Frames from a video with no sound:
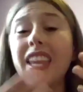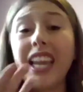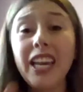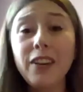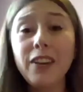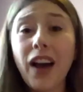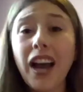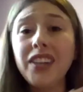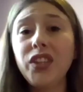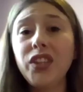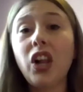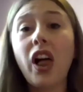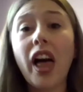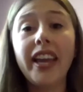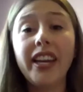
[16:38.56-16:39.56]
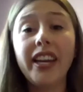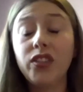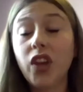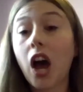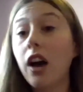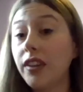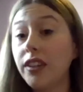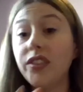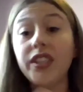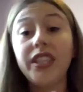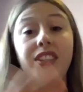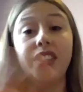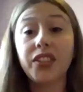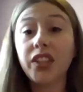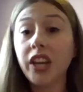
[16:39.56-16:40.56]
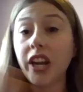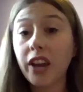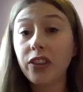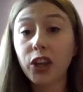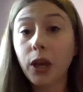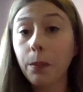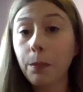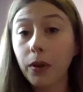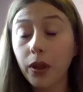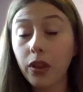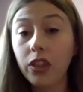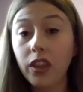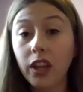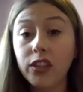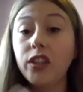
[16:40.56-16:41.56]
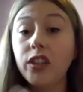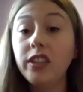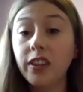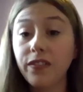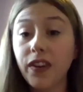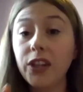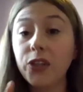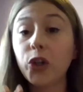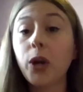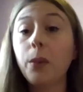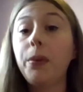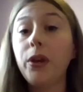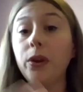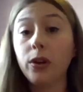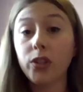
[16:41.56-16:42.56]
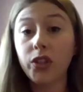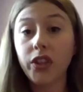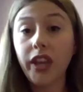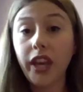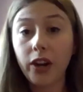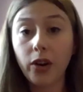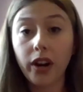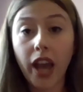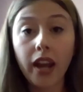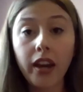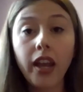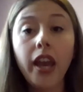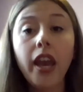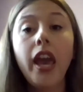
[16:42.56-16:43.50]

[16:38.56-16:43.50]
advise the client is obviously disconnect the device or computer to the internet,